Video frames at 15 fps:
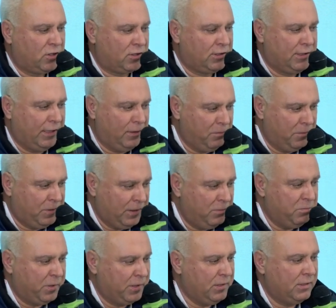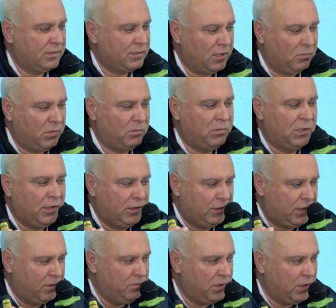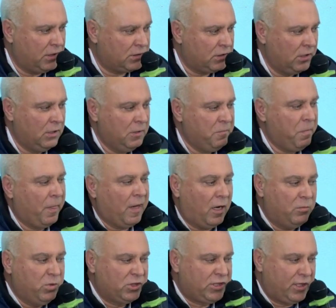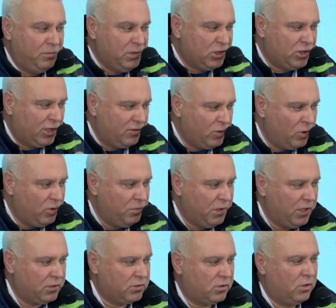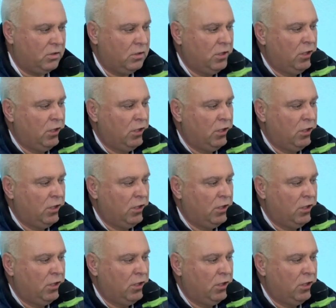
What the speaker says: Plus, we can get musculoskeletal tympani spasm.